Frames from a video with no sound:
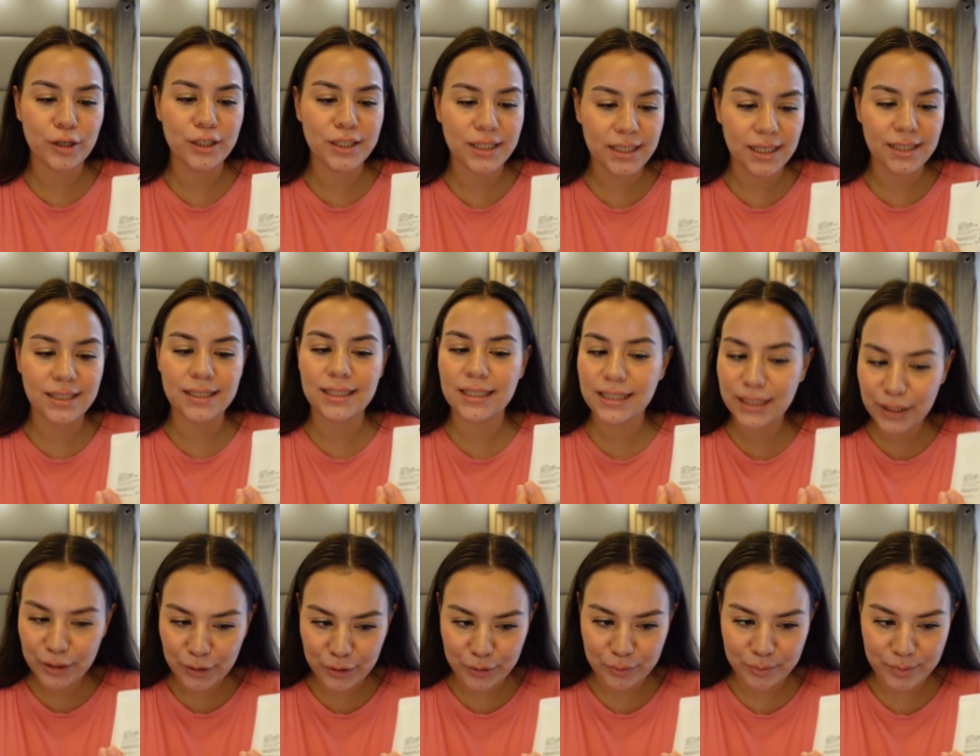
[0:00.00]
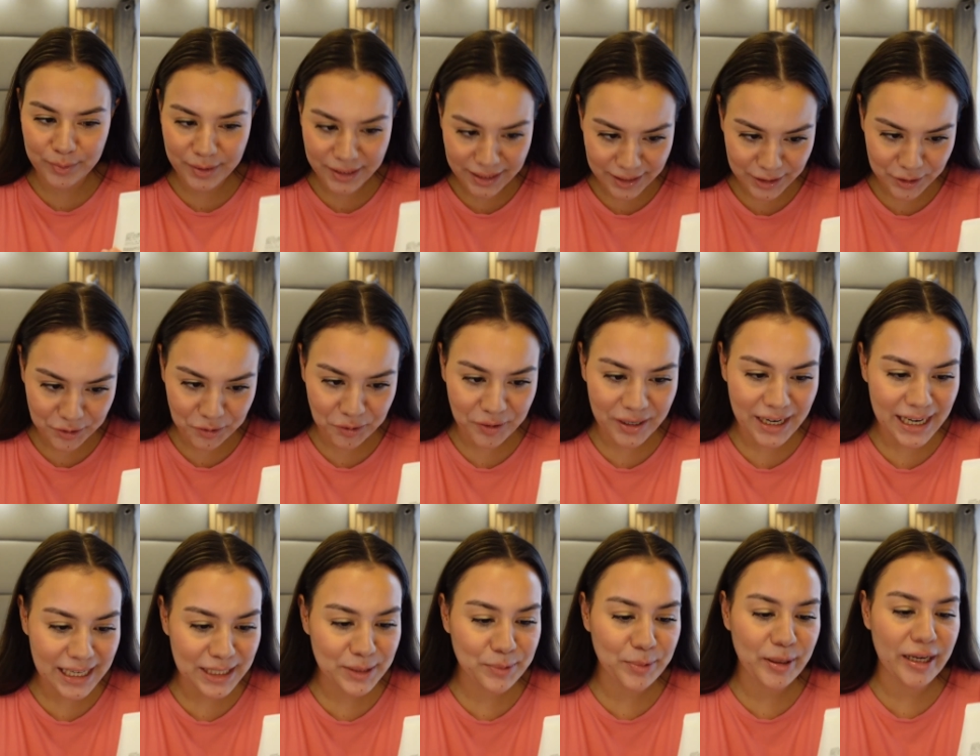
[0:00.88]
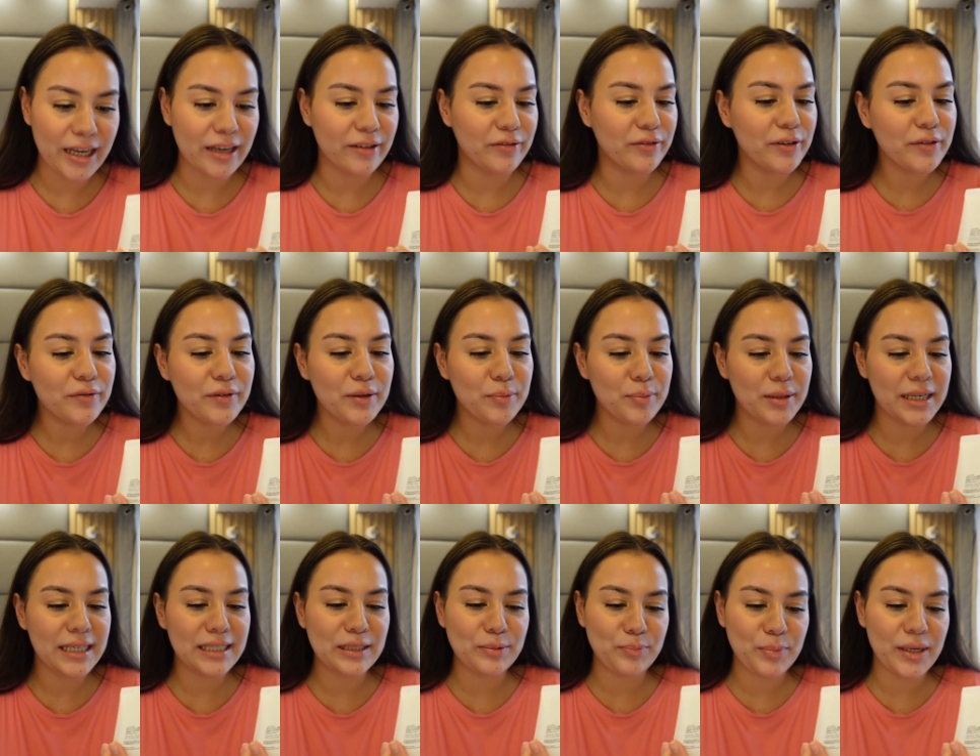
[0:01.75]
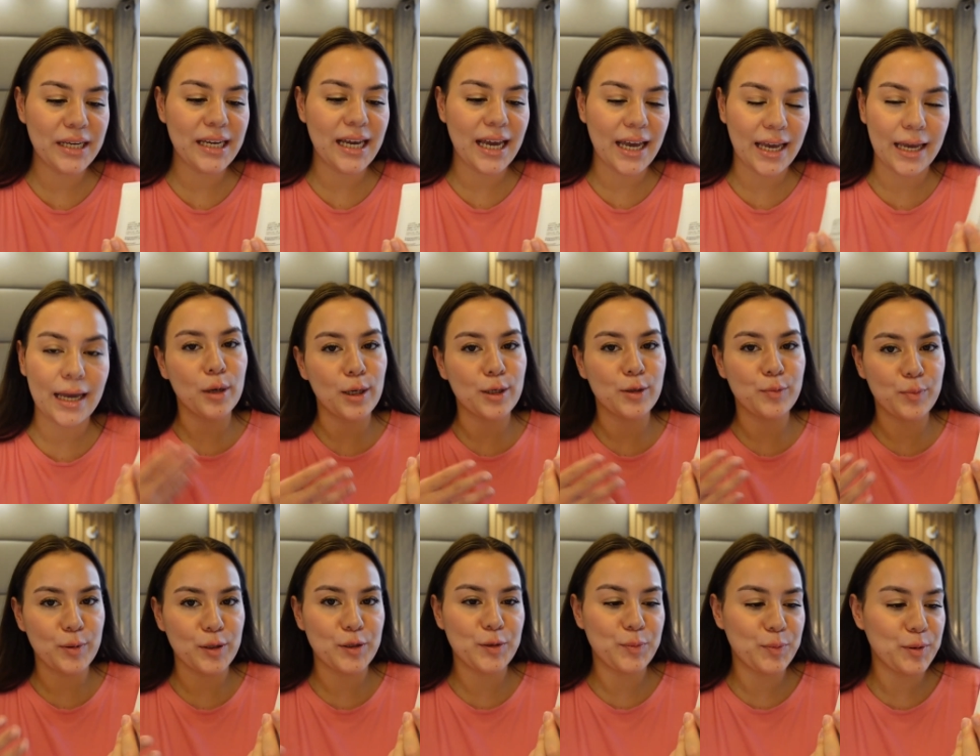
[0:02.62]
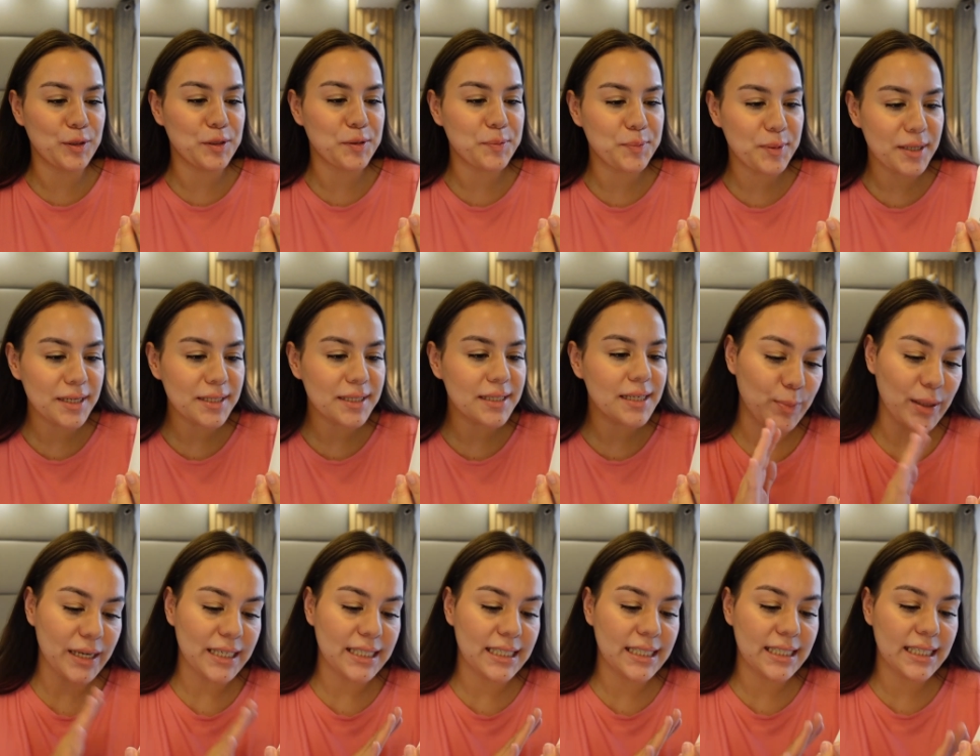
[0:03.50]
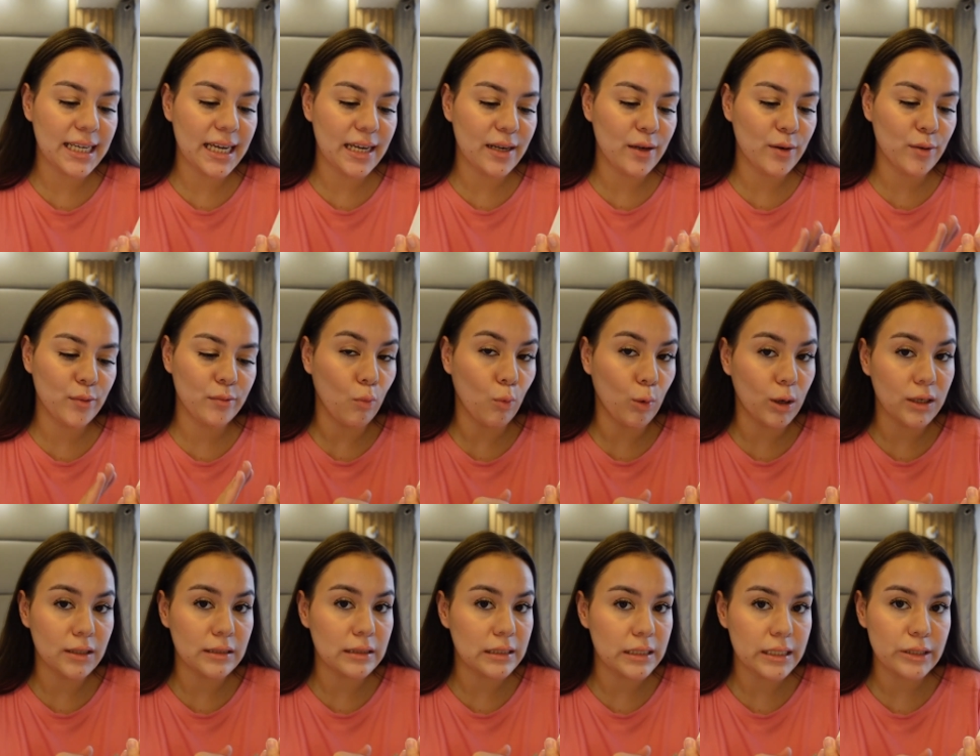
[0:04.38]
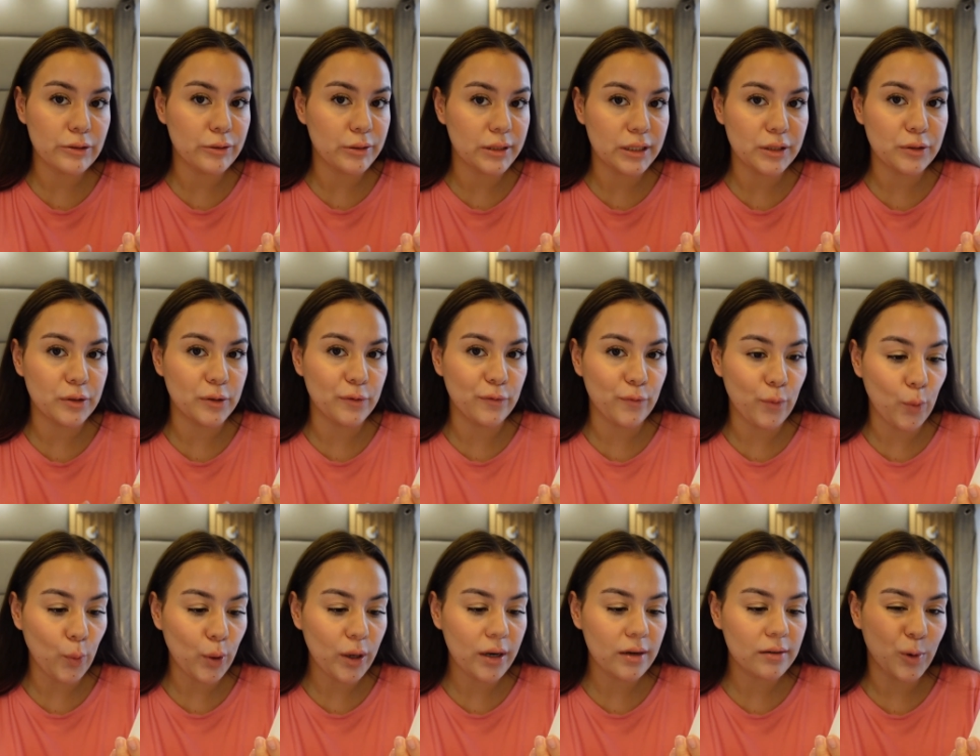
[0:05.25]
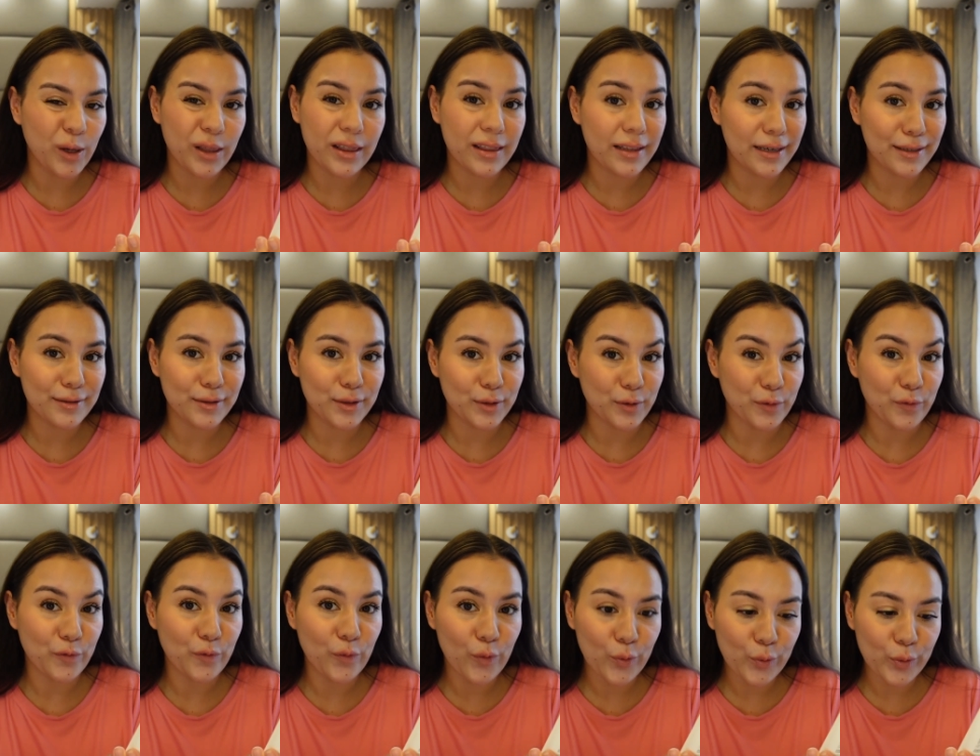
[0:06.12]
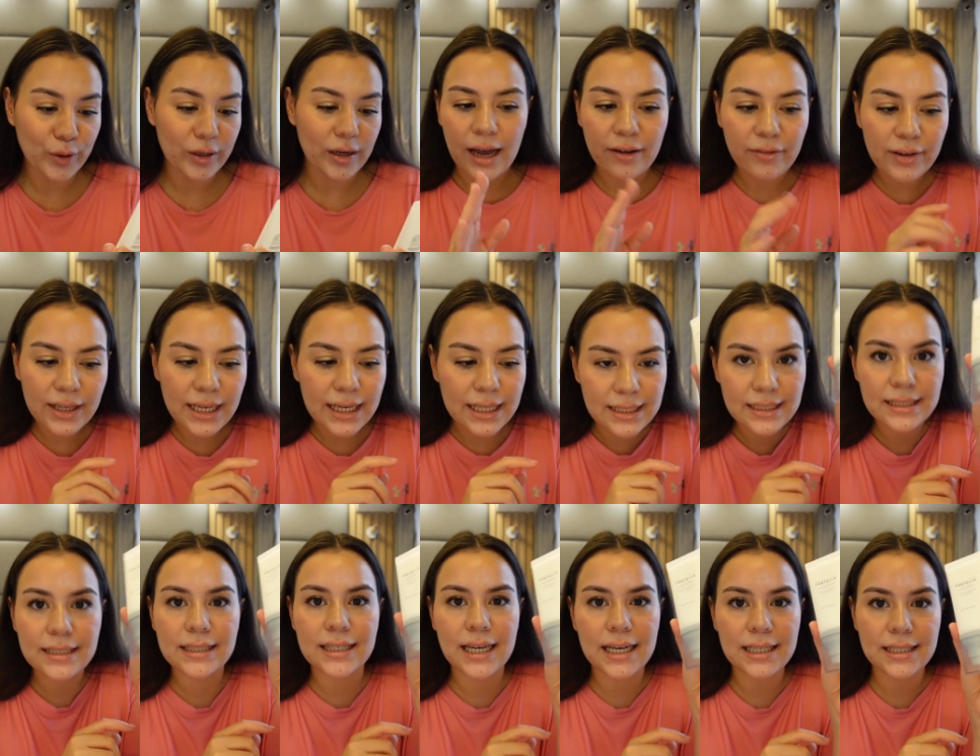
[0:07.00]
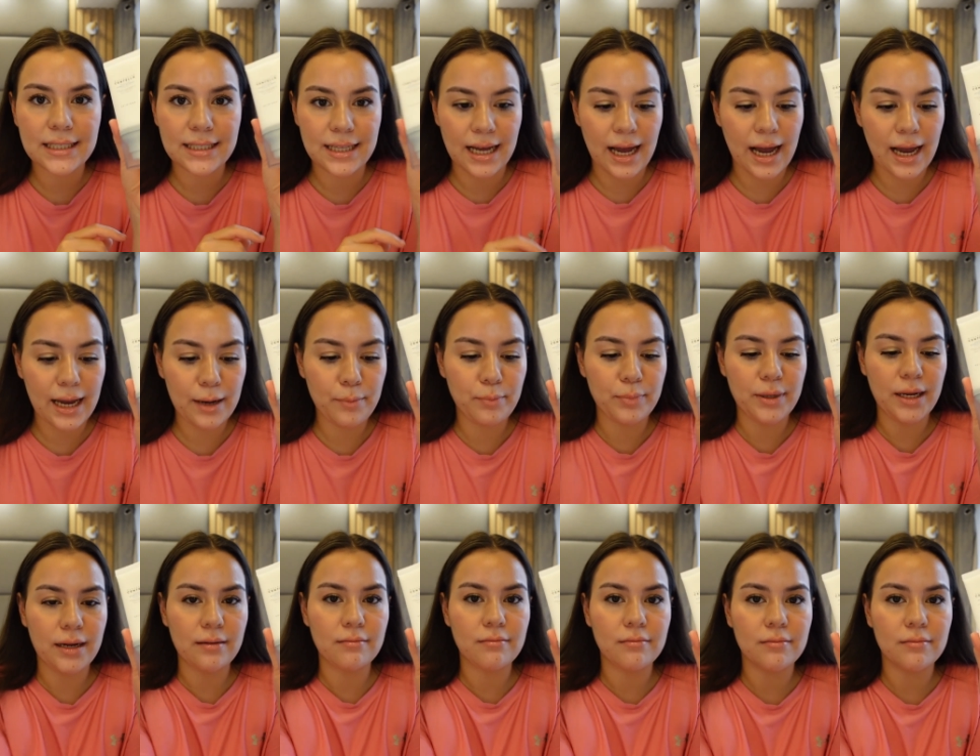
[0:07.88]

Sun Serum Sunscreen SPF 50 plus PA++++ by Skin 1004. I feel like this gets the hype that